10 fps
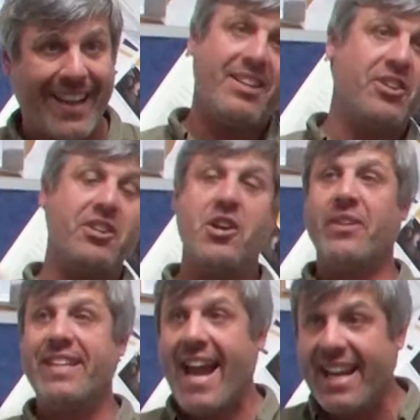You can go
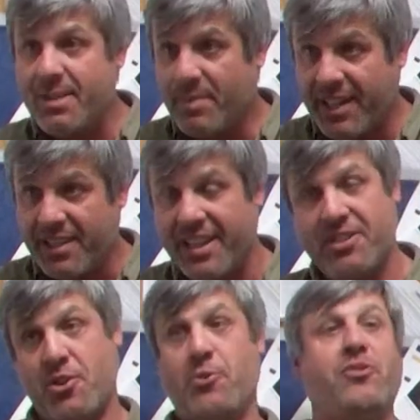into anybody that
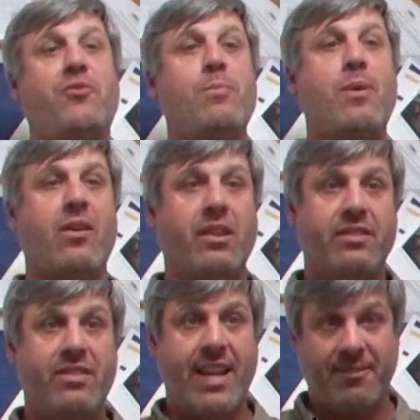knows football and
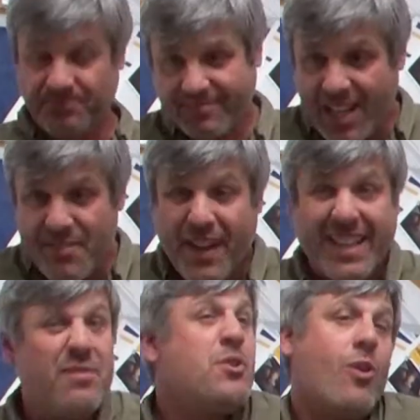say, if I
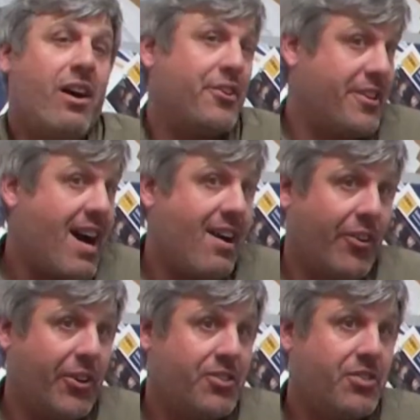give you
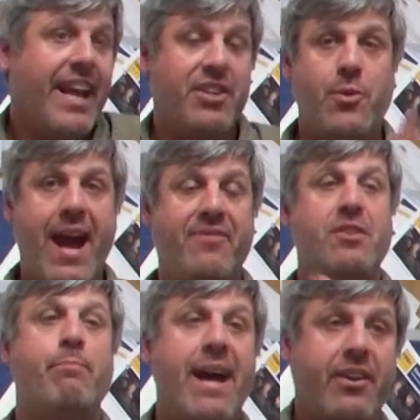$100 and you have to
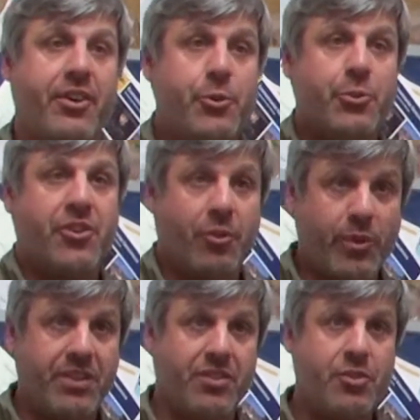bet on who's going to
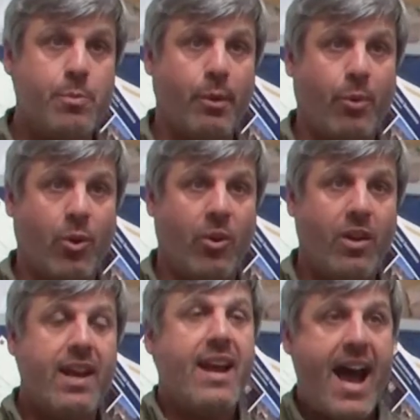win the Super Bowl,
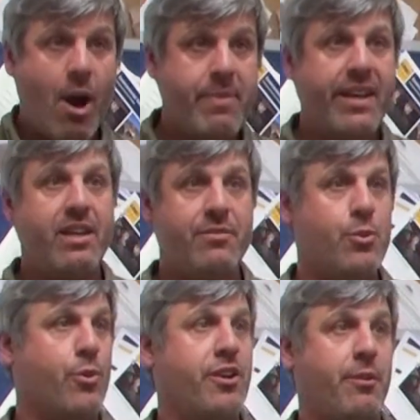how many of you
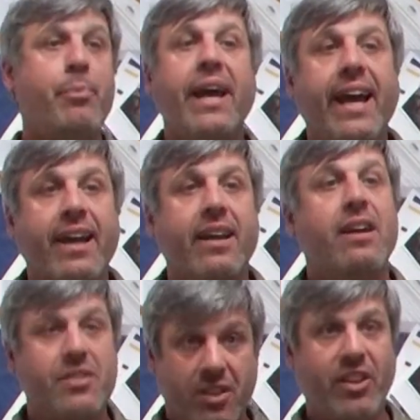are going to pick
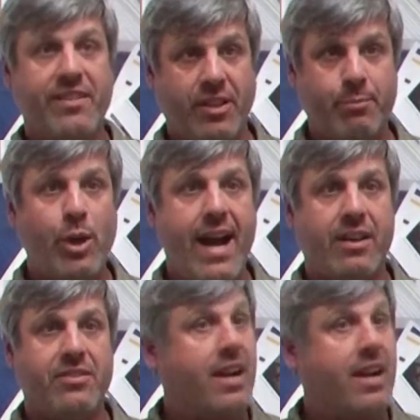the Cleveland Browns.